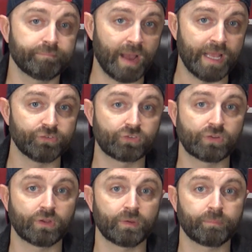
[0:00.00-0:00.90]
Biden's
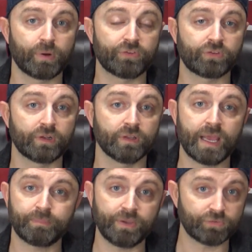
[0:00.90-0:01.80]
the
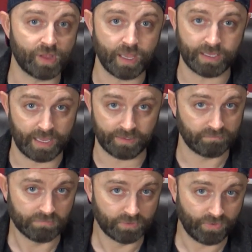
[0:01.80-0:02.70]
president-elect, but he's not yet.
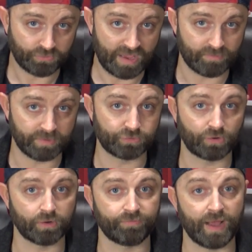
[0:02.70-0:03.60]
The votes haven't been
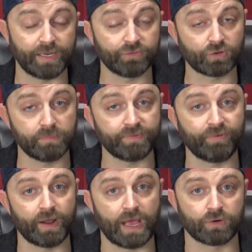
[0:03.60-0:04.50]
certified, and it's going to be
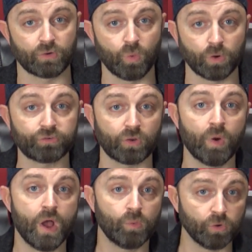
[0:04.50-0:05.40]
fought out in court.
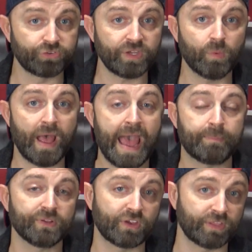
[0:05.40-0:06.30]
So we'll see what happens.